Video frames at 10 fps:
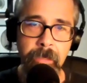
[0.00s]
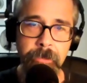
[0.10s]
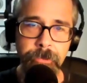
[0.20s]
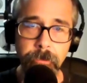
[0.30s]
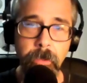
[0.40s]

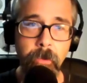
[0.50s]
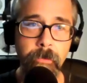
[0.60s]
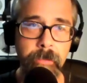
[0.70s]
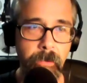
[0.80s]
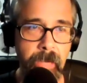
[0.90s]
You
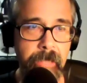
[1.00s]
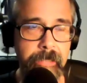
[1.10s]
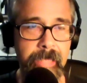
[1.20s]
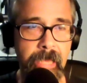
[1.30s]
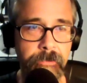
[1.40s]
don't know how
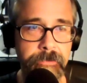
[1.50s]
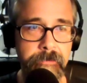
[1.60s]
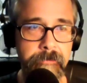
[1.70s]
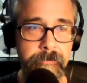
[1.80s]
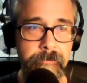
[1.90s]
to count
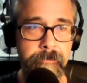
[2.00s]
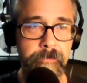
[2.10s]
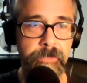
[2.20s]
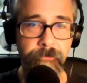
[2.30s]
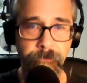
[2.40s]

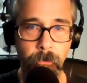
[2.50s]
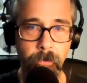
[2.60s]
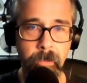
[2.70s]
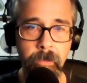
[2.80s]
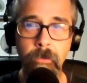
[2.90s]
to
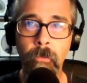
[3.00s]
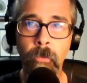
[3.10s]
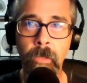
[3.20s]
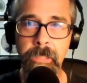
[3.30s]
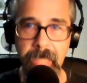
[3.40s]
4
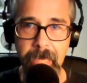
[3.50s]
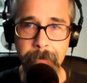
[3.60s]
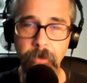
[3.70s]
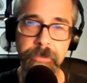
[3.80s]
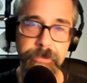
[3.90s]
or
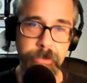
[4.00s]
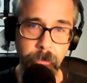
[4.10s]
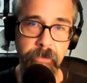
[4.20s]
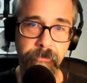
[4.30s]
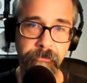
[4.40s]
clap on the
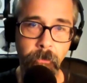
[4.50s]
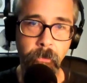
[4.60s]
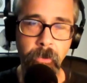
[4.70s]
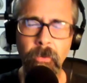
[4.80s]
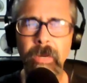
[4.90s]
2 and the
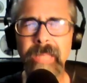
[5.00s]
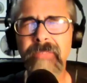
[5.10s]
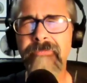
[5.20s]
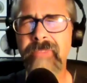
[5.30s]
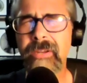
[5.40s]
4, or at
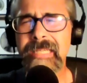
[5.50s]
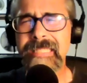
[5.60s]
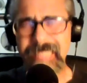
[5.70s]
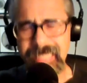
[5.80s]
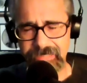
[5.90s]
the very
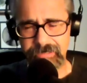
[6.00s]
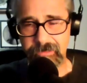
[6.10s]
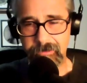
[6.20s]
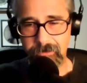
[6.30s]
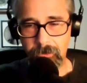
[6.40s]

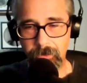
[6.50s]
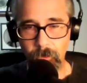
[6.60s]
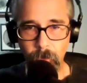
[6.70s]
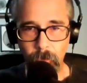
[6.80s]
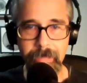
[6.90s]
least on the
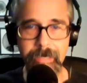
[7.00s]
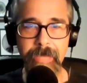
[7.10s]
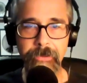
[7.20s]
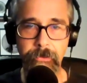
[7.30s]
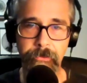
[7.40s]
1
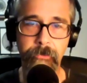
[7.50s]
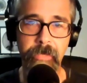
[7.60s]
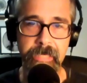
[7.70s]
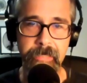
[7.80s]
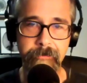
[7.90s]
and the
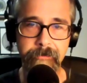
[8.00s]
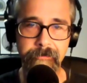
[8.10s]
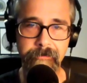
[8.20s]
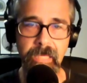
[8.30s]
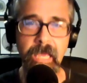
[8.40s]
3.
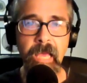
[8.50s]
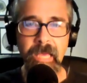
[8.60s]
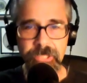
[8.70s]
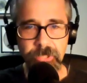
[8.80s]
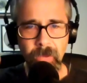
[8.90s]

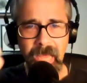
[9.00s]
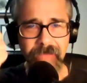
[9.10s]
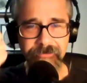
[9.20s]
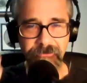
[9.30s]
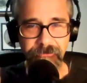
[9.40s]
You
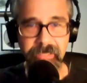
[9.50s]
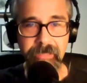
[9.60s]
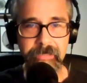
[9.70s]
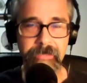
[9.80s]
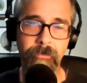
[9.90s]
have to
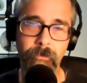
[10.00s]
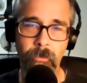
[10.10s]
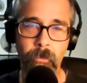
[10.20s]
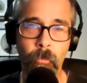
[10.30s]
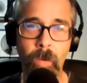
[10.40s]
feel it
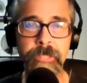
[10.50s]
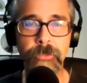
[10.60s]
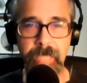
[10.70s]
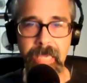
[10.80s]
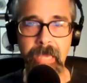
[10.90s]
when
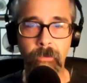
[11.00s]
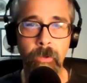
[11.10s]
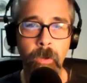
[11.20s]
you count